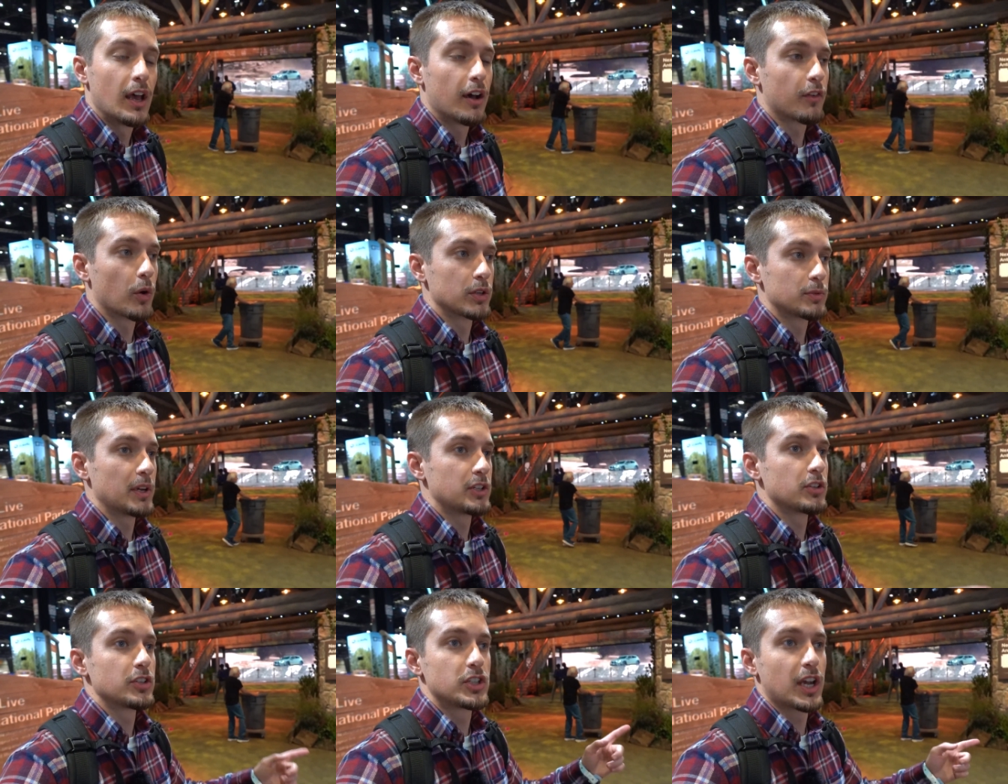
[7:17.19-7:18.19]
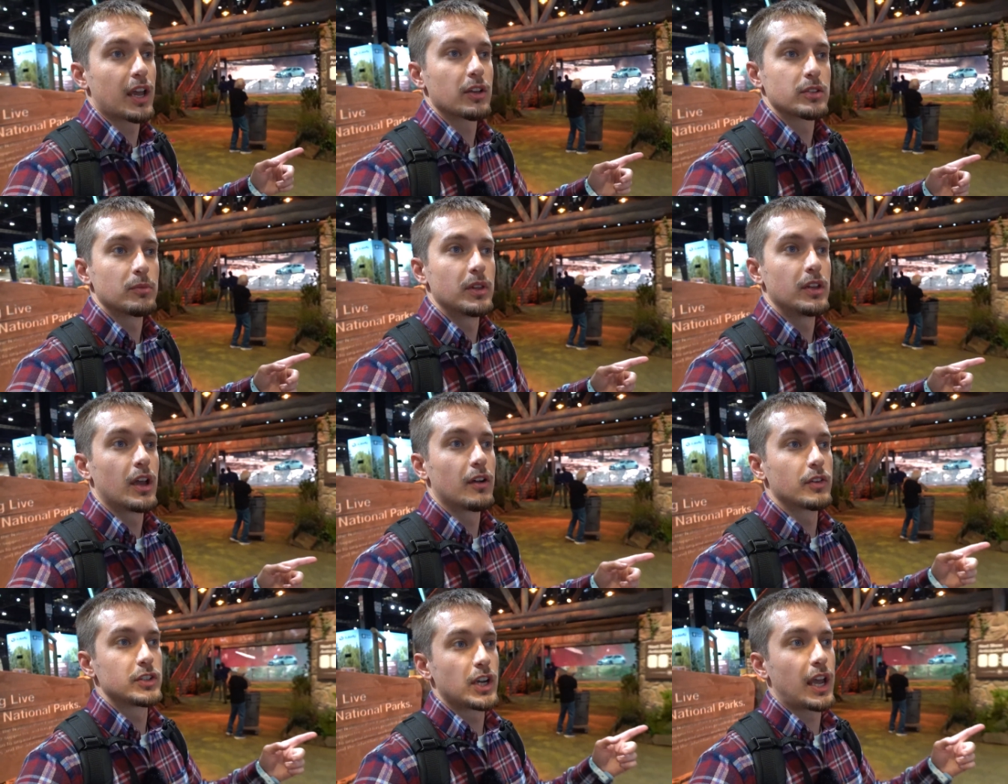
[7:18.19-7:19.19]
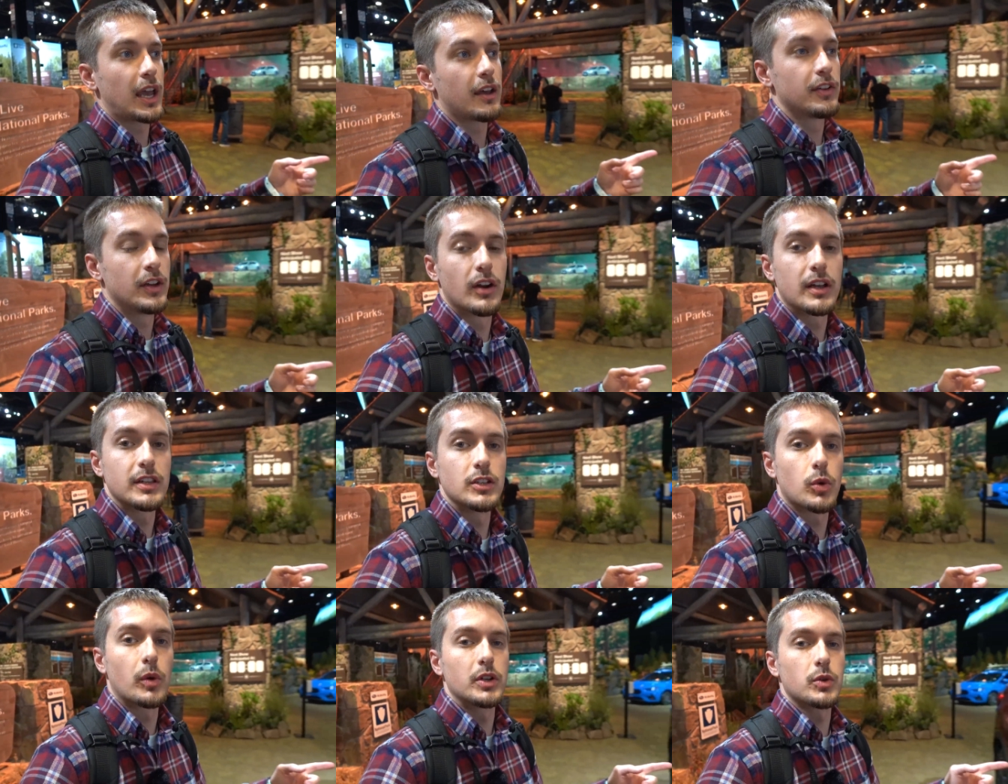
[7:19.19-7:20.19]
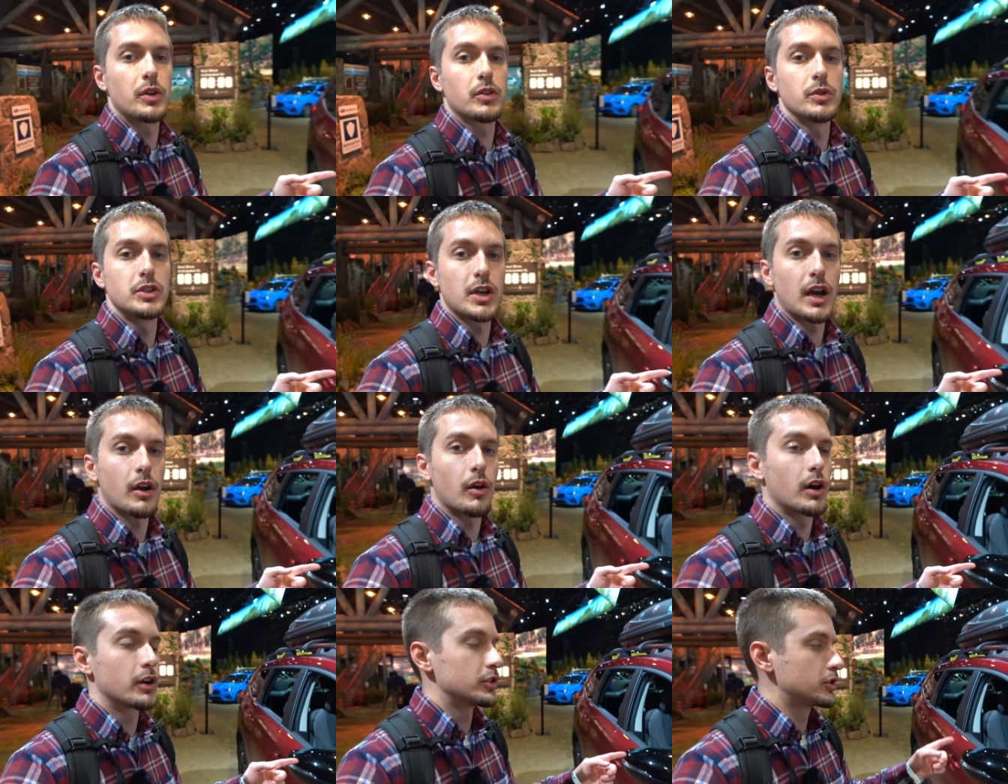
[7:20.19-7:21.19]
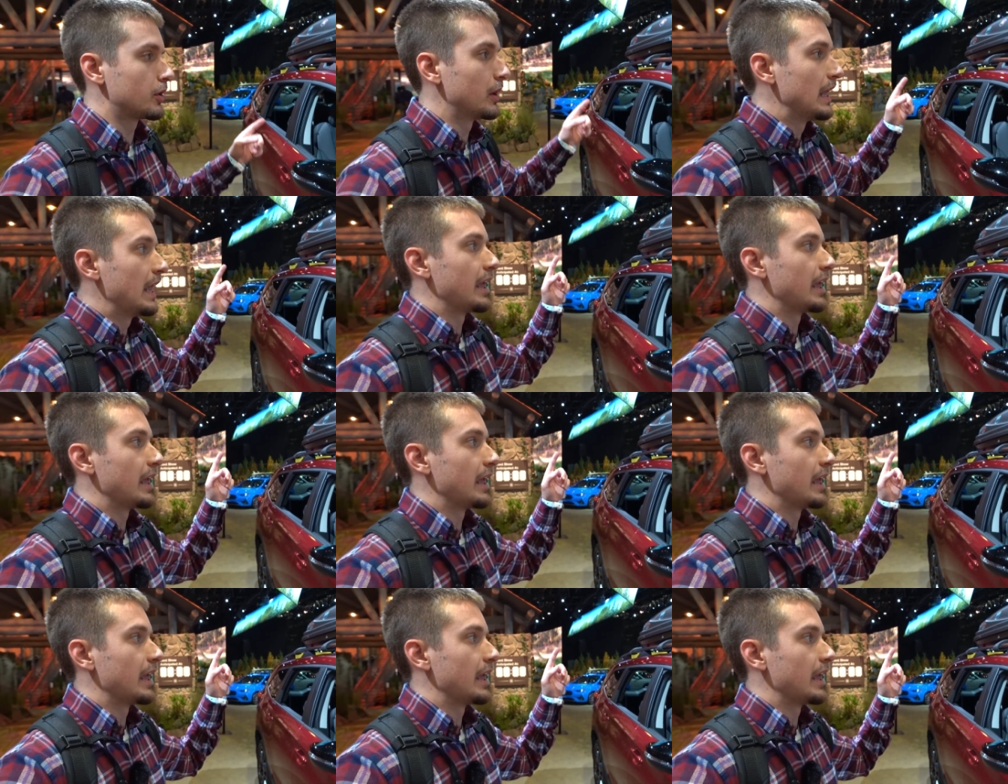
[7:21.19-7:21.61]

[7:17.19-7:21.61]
Of course, make sure to check out some of the coverage I have here at the 2023 Chicago Auto Show,